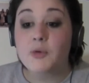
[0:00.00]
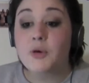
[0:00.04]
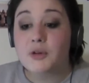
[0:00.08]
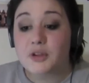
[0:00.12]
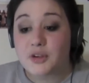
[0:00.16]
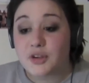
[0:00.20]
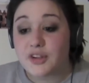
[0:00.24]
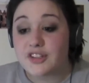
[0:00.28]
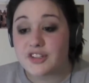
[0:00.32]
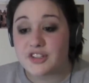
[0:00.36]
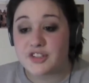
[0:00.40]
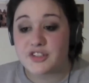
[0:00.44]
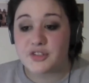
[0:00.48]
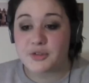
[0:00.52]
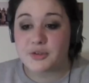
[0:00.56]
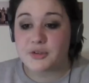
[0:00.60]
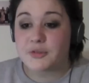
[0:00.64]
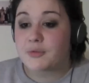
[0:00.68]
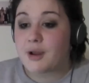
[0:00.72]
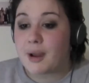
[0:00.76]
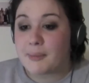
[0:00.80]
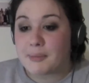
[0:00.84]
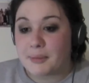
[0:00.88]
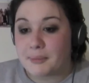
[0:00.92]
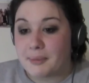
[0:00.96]
Kristen Stewart
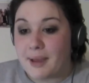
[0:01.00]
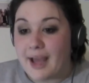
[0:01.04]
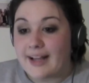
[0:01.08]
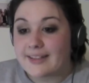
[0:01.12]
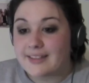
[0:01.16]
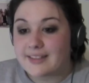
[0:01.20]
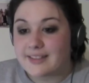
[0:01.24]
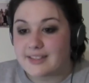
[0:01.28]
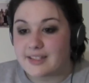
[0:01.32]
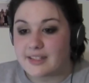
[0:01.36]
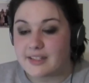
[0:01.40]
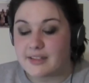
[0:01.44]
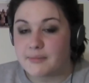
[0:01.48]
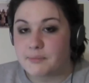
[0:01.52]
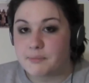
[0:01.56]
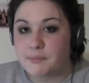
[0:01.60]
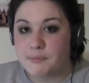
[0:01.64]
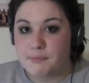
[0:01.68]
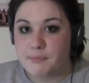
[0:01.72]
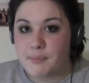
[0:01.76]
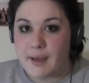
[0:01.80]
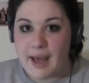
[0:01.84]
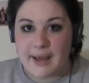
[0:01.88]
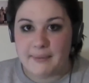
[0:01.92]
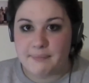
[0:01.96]
and Robert Pattinson
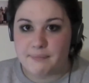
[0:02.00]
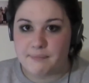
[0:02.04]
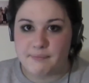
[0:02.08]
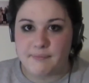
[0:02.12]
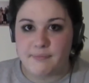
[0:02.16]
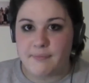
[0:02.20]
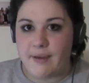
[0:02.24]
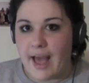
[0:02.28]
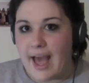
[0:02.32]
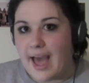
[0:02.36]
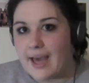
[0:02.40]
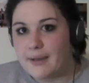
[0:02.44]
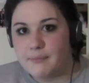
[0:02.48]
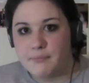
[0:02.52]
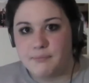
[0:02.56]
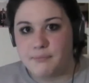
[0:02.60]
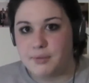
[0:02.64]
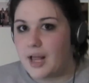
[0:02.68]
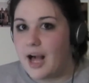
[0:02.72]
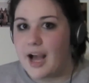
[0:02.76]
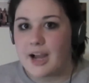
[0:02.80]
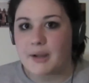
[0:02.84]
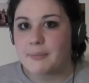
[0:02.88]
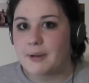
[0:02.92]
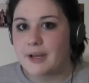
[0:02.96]
had
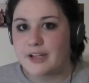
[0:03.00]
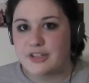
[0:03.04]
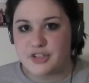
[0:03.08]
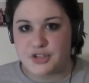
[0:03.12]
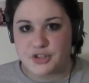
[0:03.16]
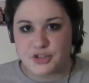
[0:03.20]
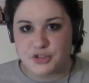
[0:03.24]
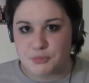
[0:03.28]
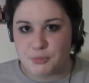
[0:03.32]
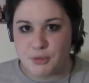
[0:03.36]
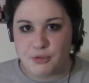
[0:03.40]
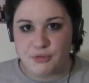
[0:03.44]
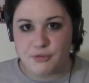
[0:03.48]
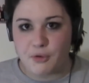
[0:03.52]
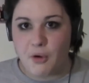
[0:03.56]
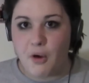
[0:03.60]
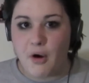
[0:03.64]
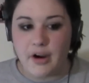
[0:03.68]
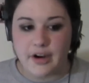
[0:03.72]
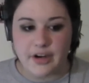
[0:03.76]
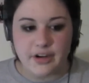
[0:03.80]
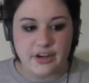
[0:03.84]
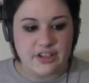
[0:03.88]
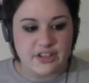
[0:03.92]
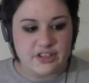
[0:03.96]
blockbusters
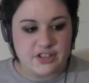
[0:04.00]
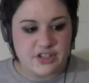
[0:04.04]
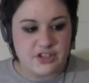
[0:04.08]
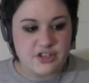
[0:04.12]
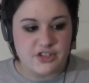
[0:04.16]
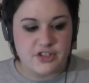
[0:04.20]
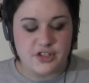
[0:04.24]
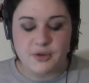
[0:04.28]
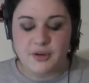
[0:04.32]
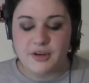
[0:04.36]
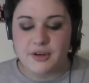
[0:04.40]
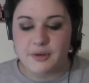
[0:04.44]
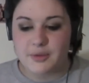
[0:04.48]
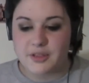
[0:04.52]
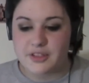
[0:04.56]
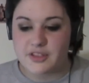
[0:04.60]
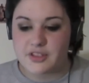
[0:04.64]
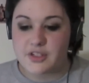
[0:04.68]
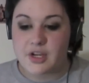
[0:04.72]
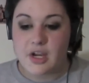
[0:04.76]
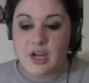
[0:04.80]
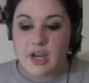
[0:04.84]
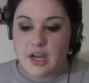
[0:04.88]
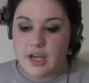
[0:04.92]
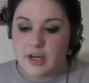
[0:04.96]
before. Kristen Stewart
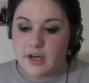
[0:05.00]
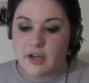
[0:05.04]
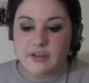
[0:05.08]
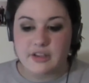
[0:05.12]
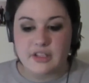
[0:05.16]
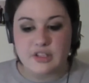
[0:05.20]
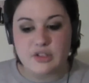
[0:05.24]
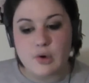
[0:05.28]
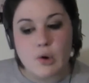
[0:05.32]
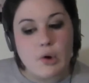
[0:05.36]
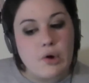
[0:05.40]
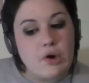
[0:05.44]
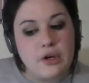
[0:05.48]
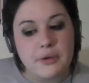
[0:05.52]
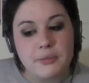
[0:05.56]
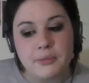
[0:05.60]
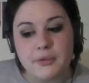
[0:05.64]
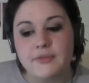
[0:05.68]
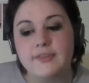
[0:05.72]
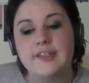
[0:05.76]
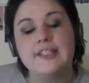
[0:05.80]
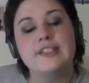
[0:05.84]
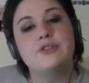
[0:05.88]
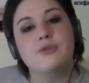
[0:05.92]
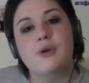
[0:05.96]
was in all these horror
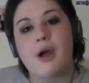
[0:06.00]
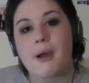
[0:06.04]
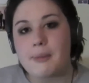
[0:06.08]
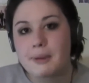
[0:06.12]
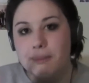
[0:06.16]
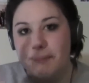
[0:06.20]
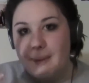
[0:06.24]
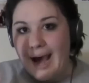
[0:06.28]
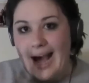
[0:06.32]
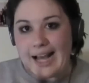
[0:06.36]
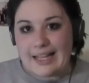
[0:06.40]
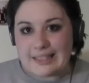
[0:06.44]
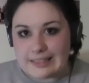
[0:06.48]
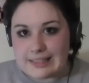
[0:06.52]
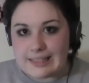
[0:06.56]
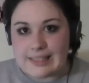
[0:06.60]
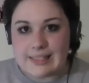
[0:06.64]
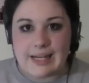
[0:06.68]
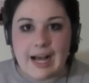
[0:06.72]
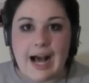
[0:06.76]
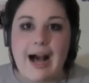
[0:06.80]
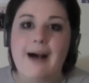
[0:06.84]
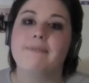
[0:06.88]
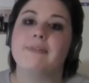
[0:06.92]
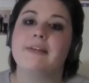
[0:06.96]
movies. Robert
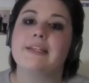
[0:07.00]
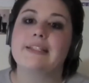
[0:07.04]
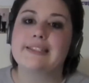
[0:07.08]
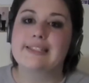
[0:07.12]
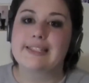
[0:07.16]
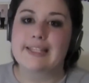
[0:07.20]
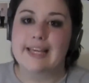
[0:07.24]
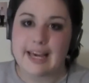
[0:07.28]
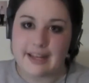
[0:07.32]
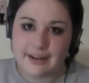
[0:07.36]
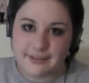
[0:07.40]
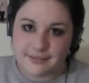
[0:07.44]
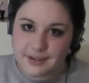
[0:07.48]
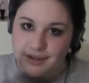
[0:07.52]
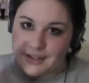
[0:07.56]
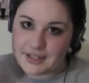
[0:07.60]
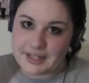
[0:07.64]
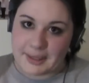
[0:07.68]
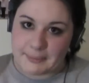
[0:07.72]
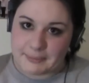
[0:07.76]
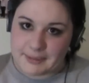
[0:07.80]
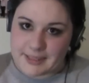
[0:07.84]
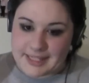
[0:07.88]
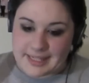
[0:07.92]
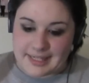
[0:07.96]
Pattinson obviously had a
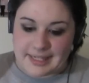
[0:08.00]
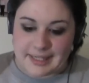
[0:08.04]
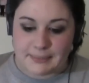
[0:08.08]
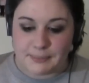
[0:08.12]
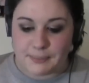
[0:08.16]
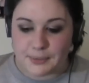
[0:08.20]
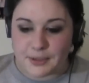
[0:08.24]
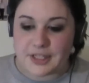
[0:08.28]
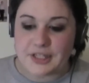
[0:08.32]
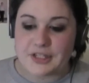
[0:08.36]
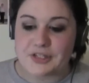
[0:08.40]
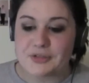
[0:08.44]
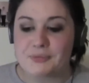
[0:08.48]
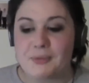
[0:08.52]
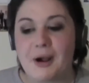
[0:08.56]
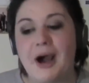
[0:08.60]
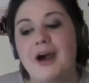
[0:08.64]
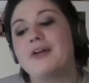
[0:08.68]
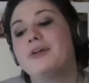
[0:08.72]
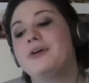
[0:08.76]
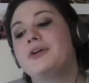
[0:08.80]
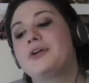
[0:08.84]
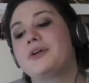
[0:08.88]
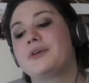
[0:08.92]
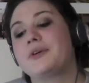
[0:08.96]
very upstanding British
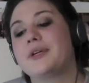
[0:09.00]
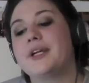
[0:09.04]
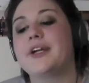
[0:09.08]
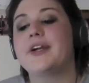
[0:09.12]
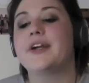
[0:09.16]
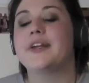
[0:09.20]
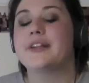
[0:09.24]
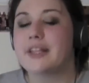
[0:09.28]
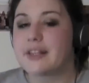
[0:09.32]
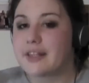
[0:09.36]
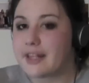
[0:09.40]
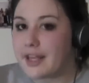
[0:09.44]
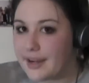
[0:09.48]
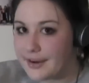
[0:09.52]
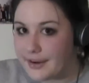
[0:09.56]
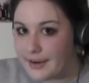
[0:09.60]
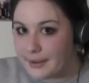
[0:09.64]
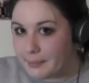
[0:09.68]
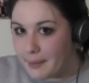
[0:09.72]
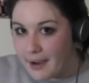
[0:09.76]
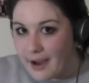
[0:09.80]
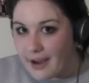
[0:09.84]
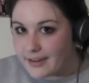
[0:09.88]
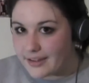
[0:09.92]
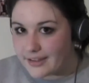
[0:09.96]
model career, and then the
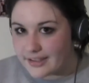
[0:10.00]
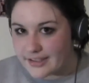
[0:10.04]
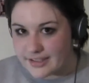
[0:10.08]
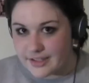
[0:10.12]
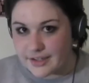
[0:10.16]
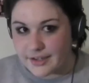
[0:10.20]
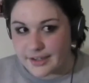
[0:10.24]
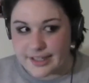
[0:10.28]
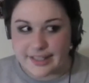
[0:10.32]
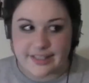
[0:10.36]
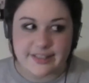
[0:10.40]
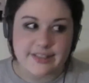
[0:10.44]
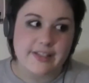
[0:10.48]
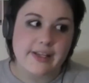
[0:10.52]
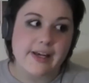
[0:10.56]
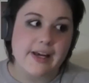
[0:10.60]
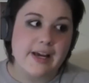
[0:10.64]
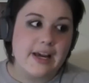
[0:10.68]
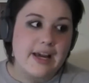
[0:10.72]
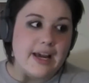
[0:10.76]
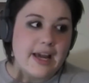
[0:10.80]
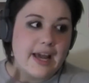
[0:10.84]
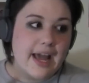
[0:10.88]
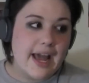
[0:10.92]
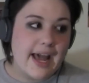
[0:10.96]
Harry Potter series.
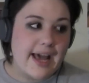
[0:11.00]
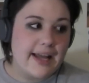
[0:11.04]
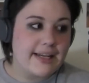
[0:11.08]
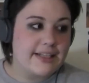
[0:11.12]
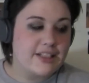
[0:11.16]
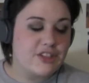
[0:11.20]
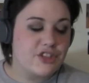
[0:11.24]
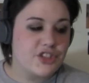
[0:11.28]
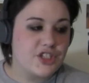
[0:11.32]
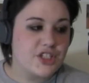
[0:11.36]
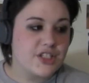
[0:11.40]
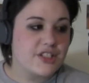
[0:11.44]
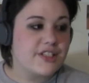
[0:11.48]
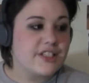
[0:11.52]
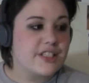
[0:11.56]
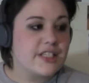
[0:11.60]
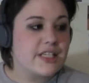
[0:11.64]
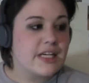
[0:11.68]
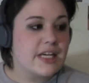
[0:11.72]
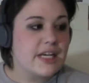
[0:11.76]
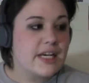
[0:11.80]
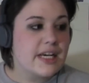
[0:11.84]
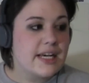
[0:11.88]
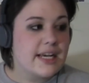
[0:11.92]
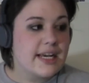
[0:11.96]
And
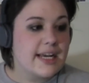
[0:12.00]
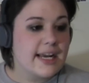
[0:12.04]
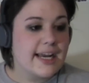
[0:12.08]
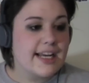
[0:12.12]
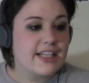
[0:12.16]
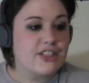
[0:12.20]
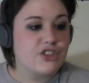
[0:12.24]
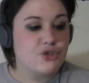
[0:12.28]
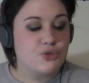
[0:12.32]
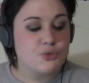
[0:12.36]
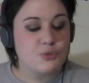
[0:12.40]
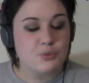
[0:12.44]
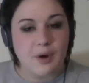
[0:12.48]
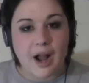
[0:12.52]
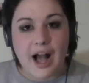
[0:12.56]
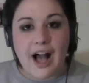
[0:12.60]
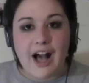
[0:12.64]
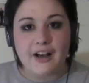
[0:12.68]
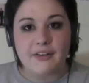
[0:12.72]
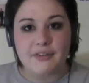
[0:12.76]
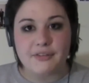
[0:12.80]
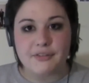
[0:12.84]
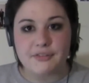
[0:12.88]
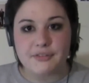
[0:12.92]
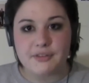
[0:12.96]
it's
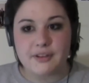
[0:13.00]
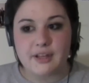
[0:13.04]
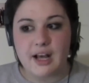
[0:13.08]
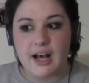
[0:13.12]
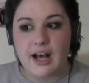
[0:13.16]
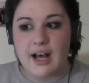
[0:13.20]
rough